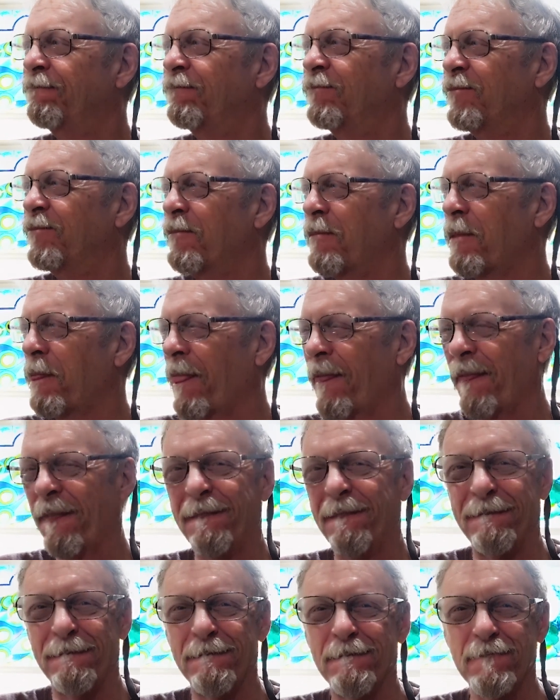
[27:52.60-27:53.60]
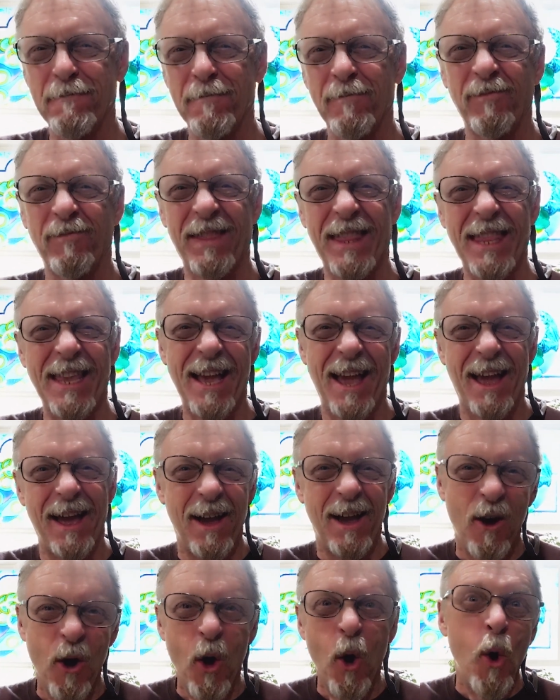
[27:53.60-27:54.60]
got it all over your mustache.
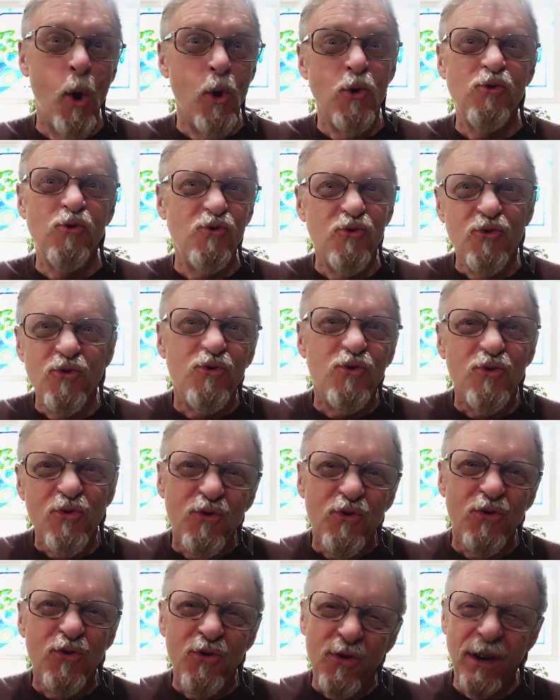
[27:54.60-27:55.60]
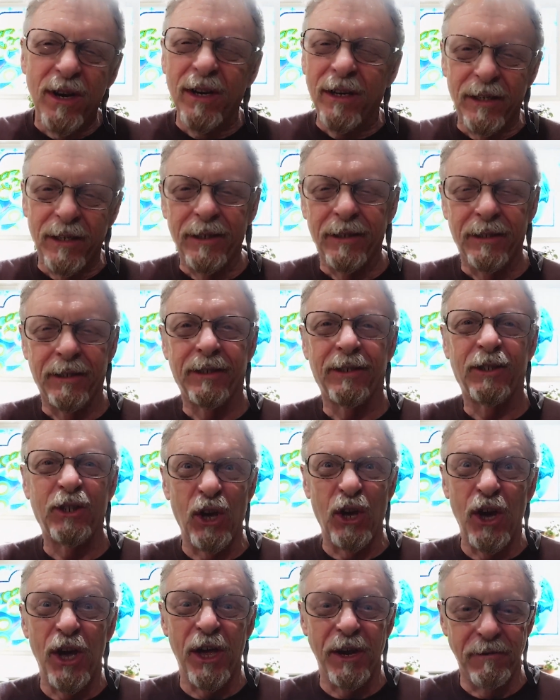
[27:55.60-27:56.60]
Hey, you guys, I think this is... It's
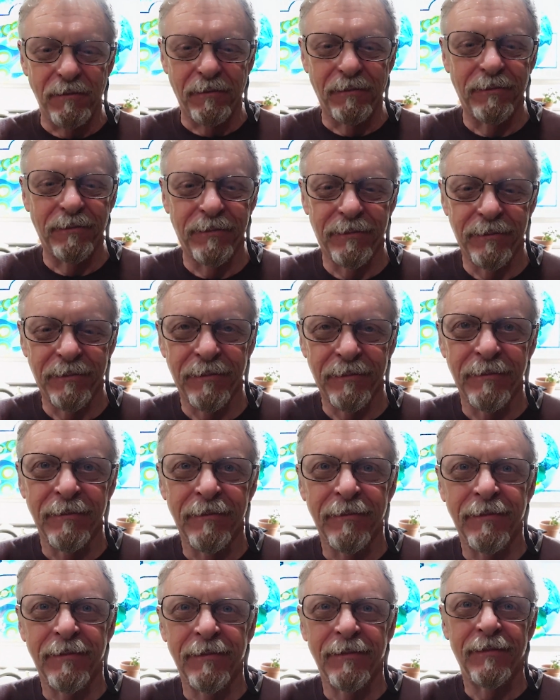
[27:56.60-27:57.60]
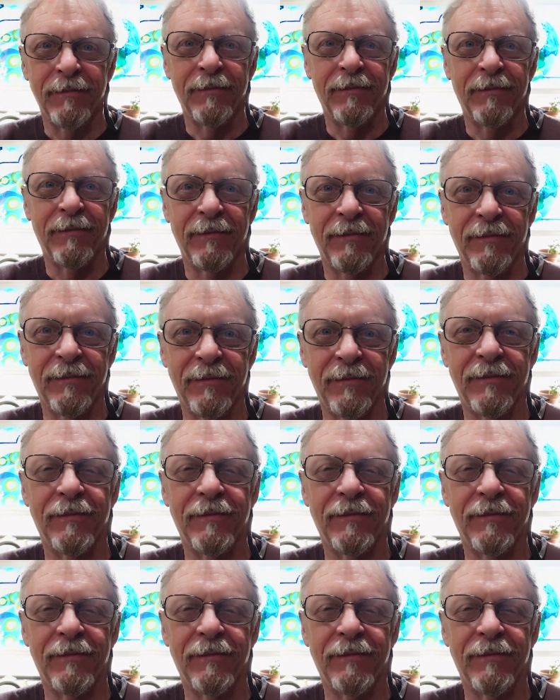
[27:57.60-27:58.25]
good. I think it's ruined.